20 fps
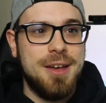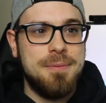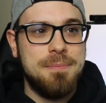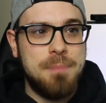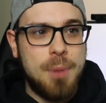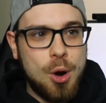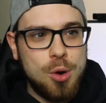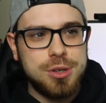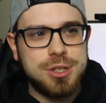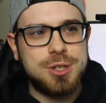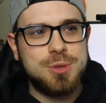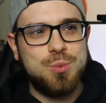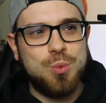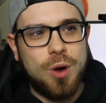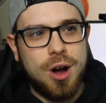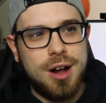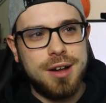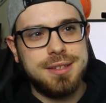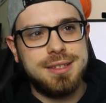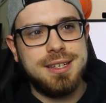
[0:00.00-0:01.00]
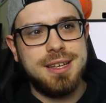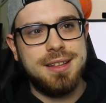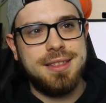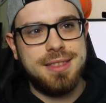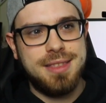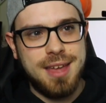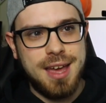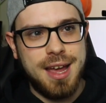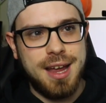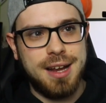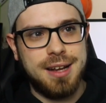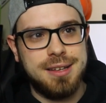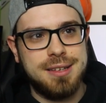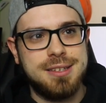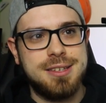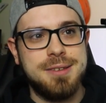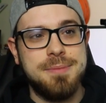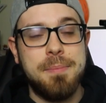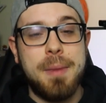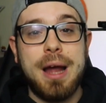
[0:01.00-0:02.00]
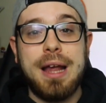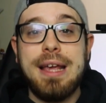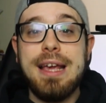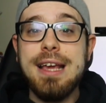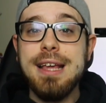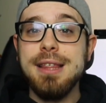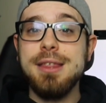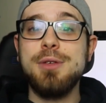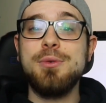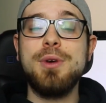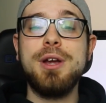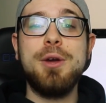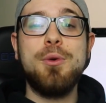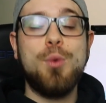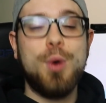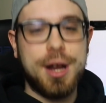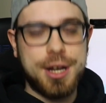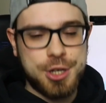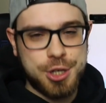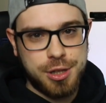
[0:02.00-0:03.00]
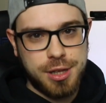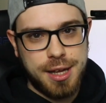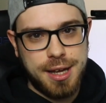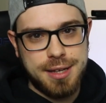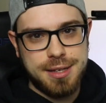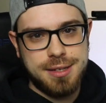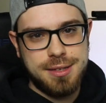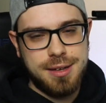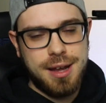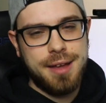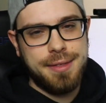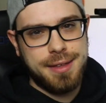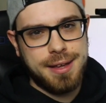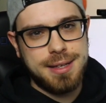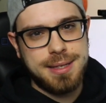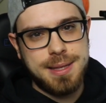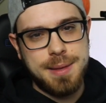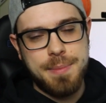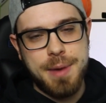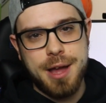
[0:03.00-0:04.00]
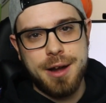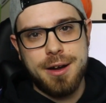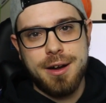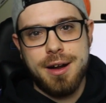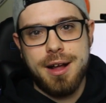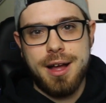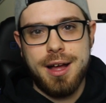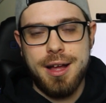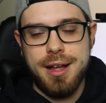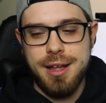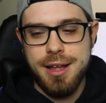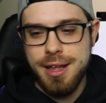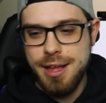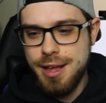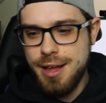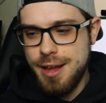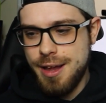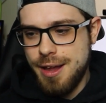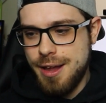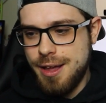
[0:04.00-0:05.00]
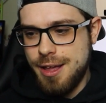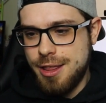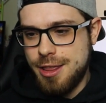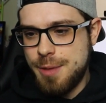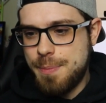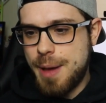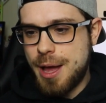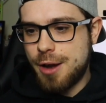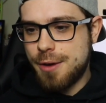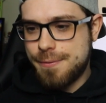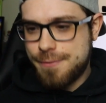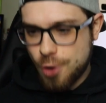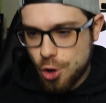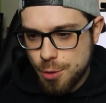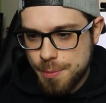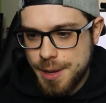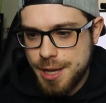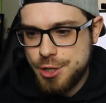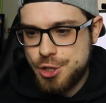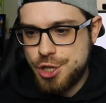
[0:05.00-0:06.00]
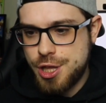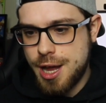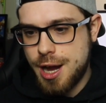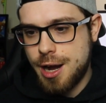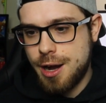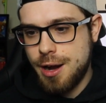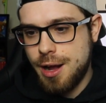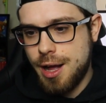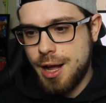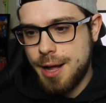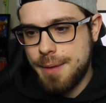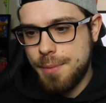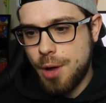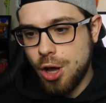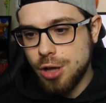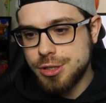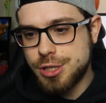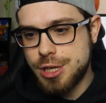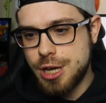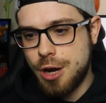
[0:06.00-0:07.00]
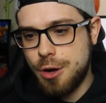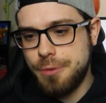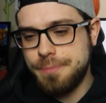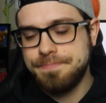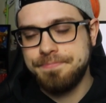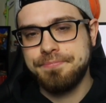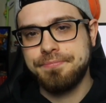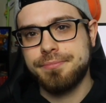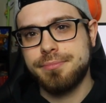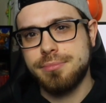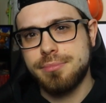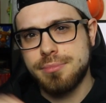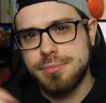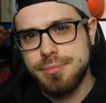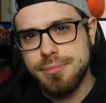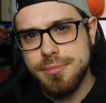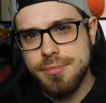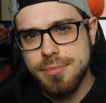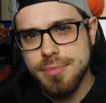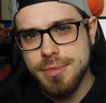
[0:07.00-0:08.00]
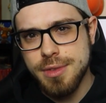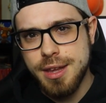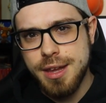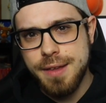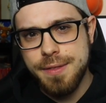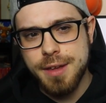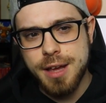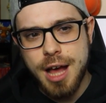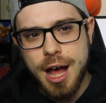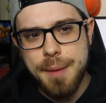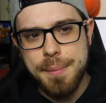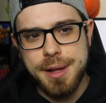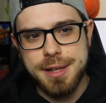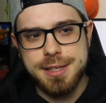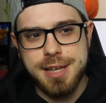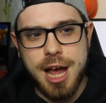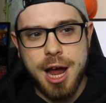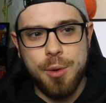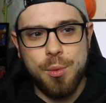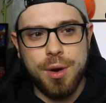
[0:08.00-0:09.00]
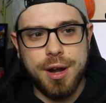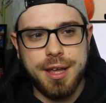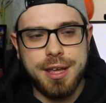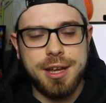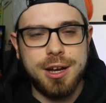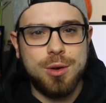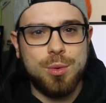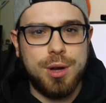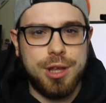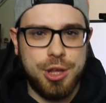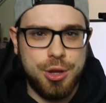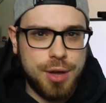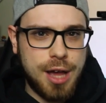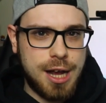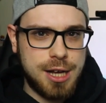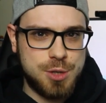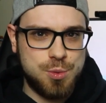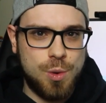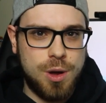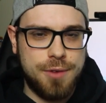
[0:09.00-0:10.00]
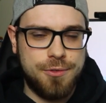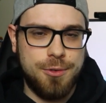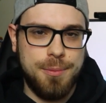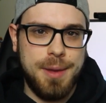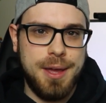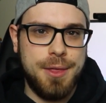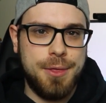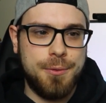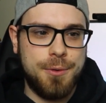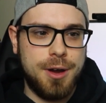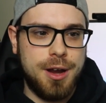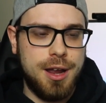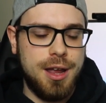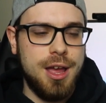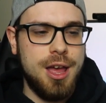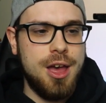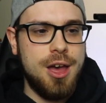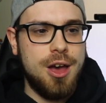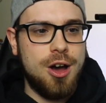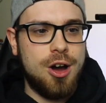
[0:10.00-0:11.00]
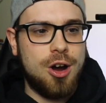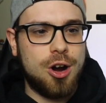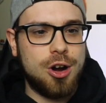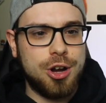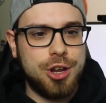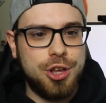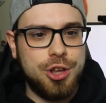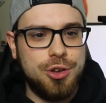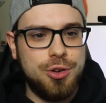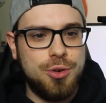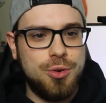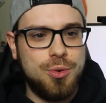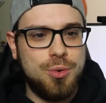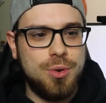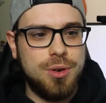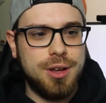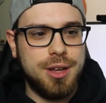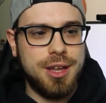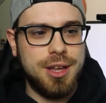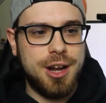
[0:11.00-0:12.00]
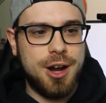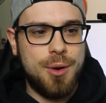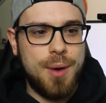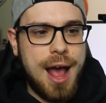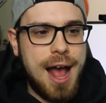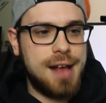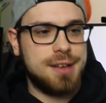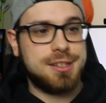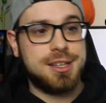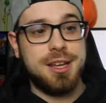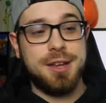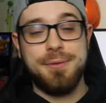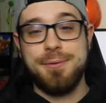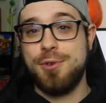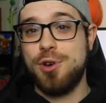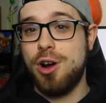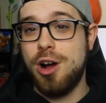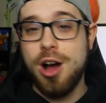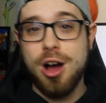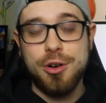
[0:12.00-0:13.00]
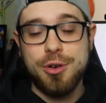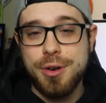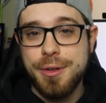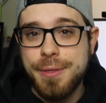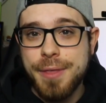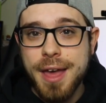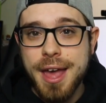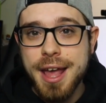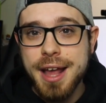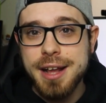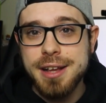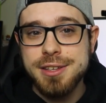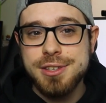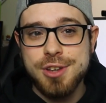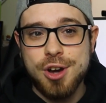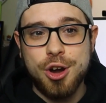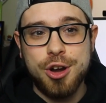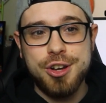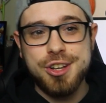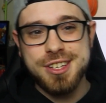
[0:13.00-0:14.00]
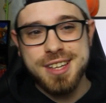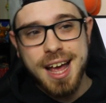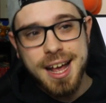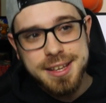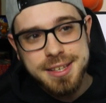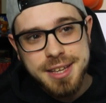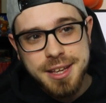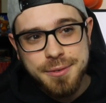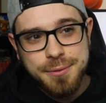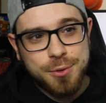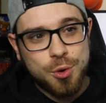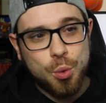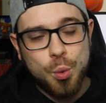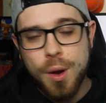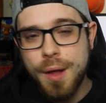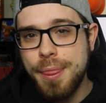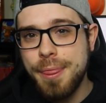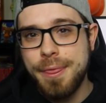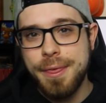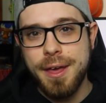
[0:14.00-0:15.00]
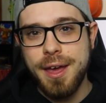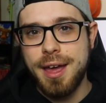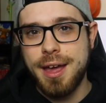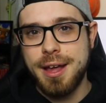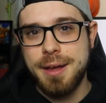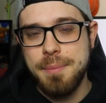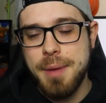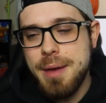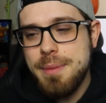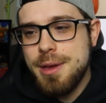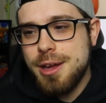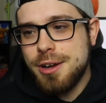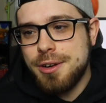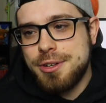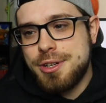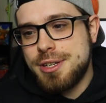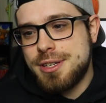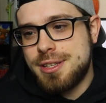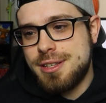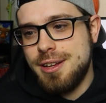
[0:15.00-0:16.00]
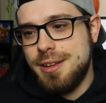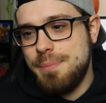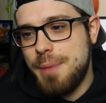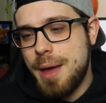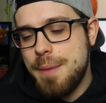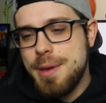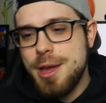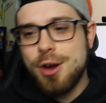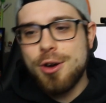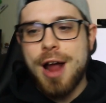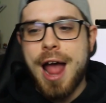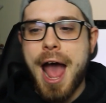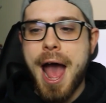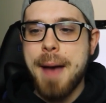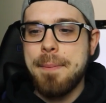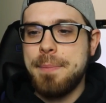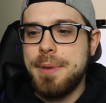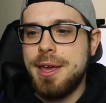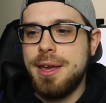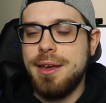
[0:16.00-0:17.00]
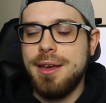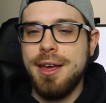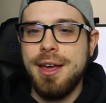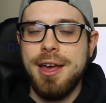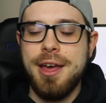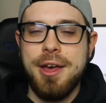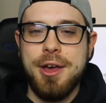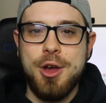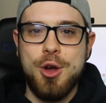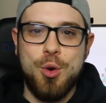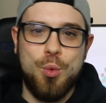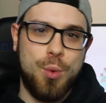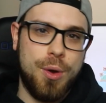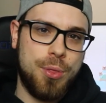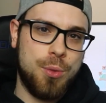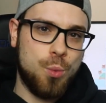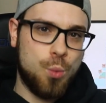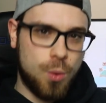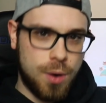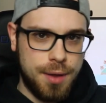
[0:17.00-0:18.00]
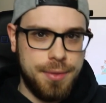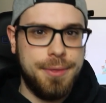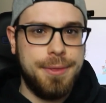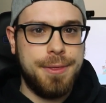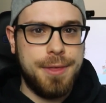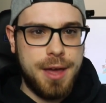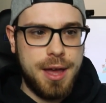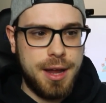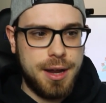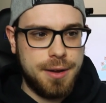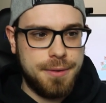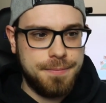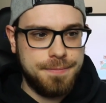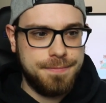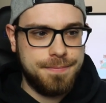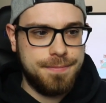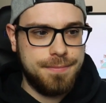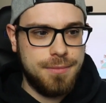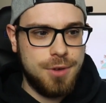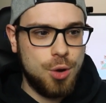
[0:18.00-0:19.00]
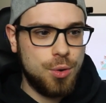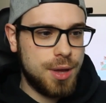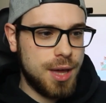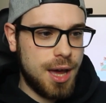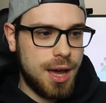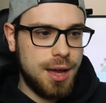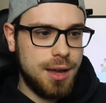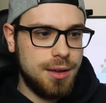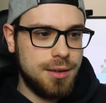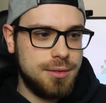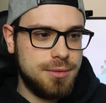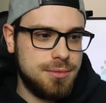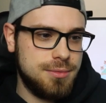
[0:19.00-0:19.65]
most wanted things, my E three wish list, I think is the better uh the better verbiage there. Um also in the comments, I want to hear what you guys want from E three. Are you you know asking for a hundred things? Are you just asking for one thing? Maybe you're just maybe you're happy with one thing. Okay,